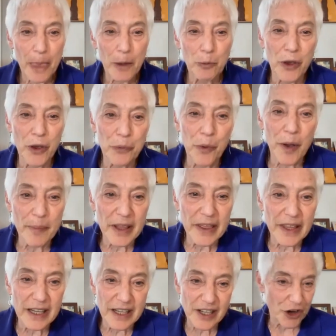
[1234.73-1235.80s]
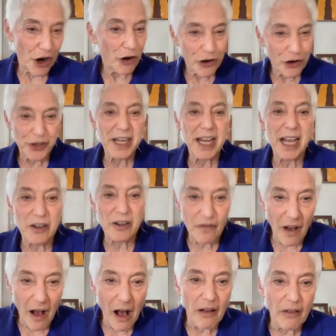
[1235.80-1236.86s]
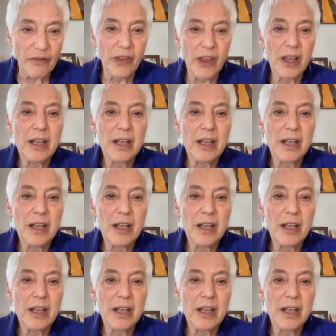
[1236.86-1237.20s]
with women that started to get involved